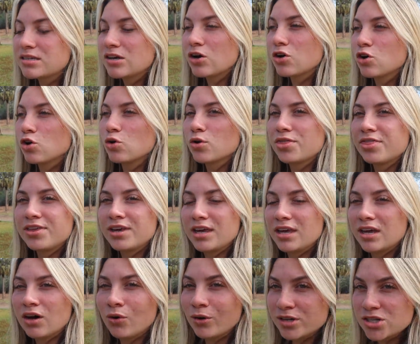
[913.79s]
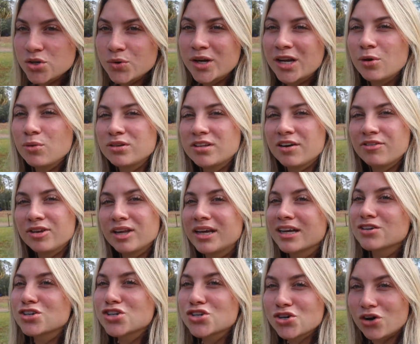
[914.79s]
So the horse arena will definitely
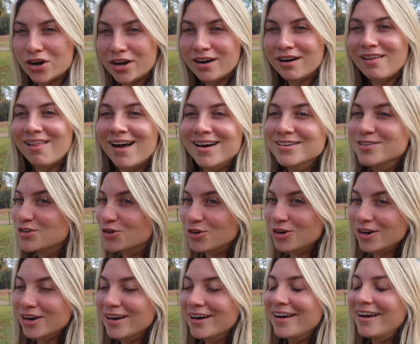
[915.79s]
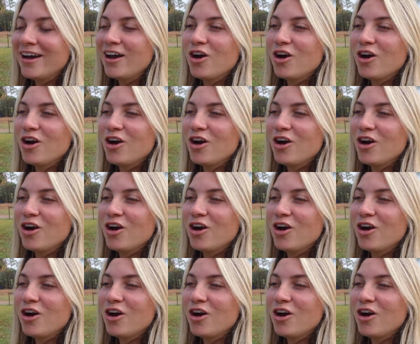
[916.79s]
get started a lot sooner.